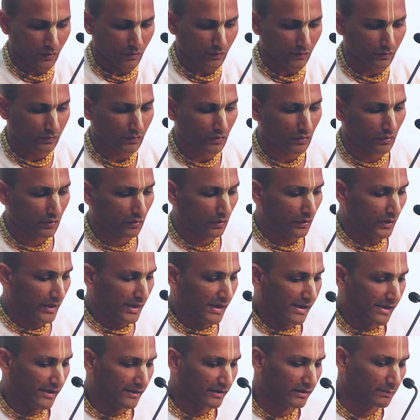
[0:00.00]
So,
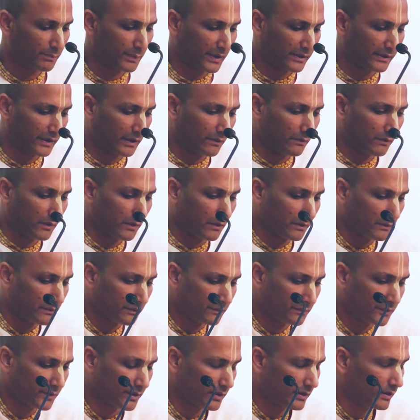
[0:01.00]
irrespective
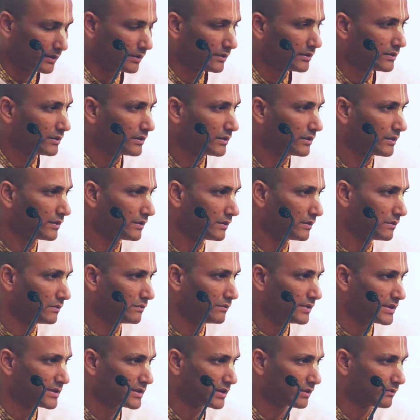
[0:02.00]
of
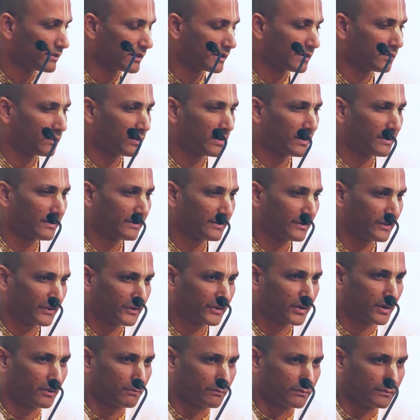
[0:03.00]
whichever yoga
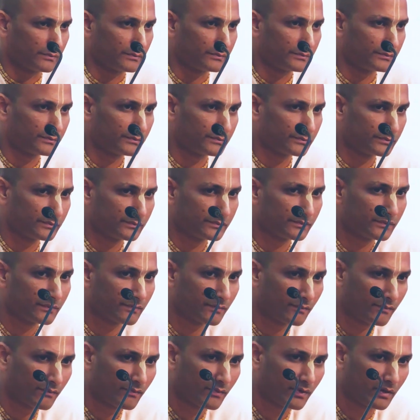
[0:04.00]
system
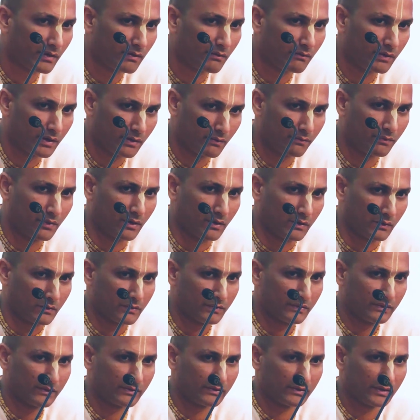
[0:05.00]
one
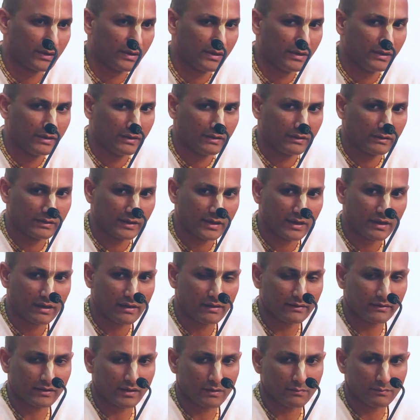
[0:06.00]
follows, there
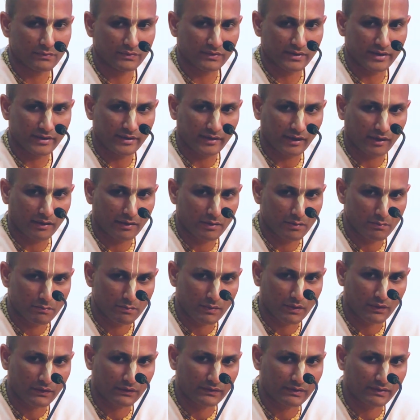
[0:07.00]
are some set
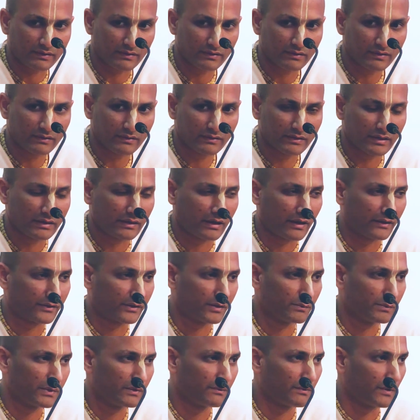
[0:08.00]
processes that has
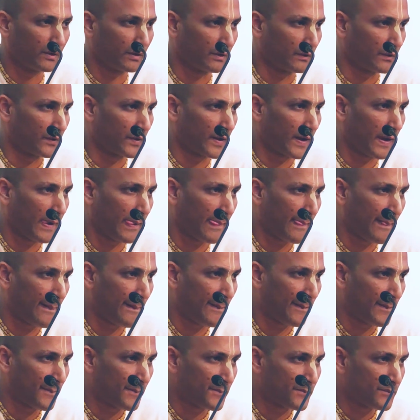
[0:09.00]
to be followed.
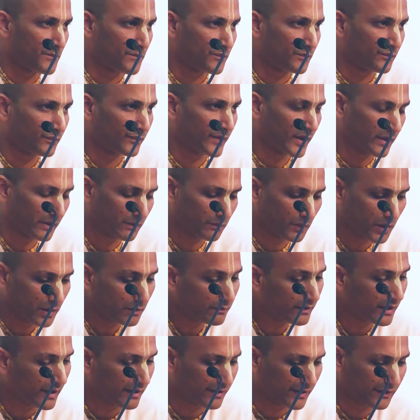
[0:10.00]
That's what
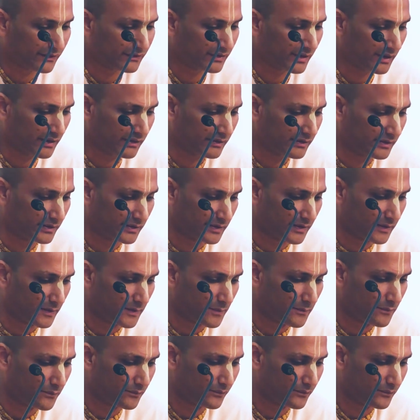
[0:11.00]
we understand here.